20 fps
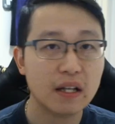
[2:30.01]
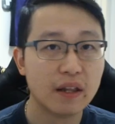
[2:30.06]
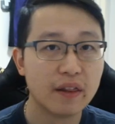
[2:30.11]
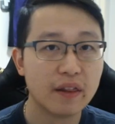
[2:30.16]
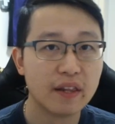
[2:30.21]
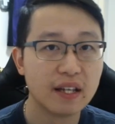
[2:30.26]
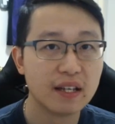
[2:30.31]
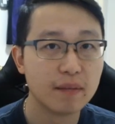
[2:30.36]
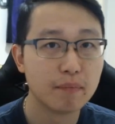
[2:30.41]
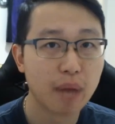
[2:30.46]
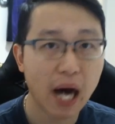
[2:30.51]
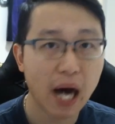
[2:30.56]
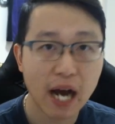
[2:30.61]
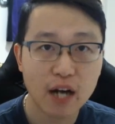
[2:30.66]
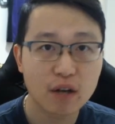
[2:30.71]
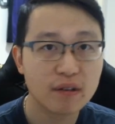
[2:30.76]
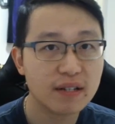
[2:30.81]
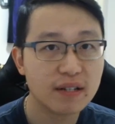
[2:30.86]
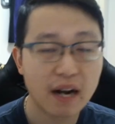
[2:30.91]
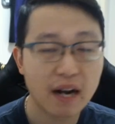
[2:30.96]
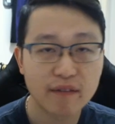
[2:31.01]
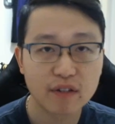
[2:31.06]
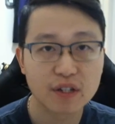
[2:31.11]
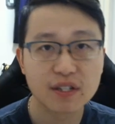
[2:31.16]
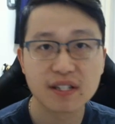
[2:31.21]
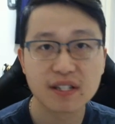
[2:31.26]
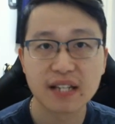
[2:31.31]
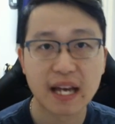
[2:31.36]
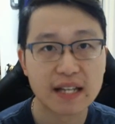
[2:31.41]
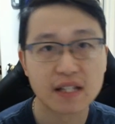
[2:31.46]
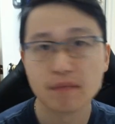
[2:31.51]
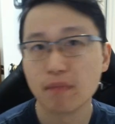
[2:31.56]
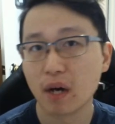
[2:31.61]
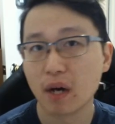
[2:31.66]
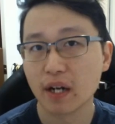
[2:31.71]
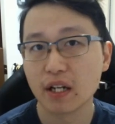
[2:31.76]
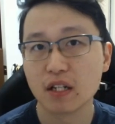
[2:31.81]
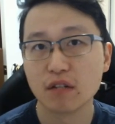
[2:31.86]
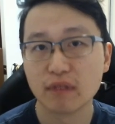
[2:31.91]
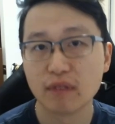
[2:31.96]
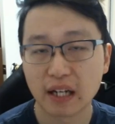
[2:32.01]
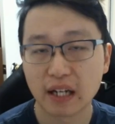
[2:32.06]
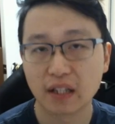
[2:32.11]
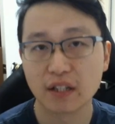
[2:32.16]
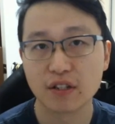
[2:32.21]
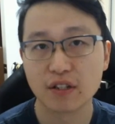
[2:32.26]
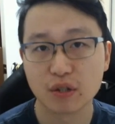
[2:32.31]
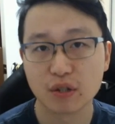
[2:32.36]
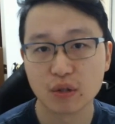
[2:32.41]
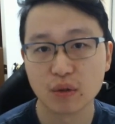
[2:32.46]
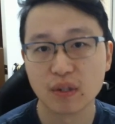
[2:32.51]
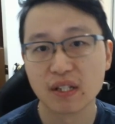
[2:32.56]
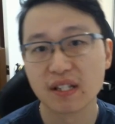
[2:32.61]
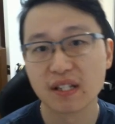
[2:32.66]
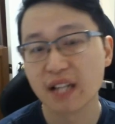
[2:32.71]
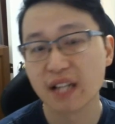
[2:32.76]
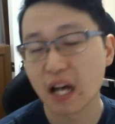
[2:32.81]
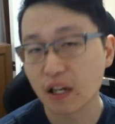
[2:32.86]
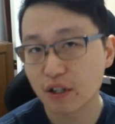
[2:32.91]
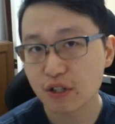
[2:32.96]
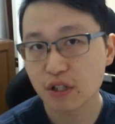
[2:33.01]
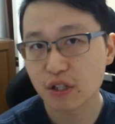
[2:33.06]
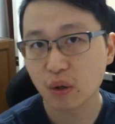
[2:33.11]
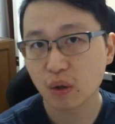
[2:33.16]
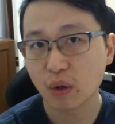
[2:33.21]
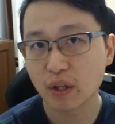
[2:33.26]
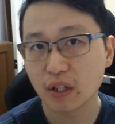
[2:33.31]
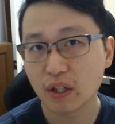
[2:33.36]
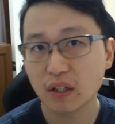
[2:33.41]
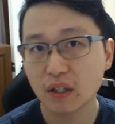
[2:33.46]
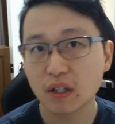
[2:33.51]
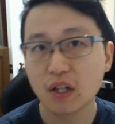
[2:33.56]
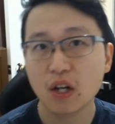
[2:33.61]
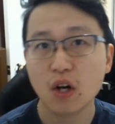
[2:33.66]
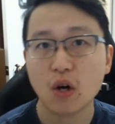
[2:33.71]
the buyer never sends money directly to the seller's lawyer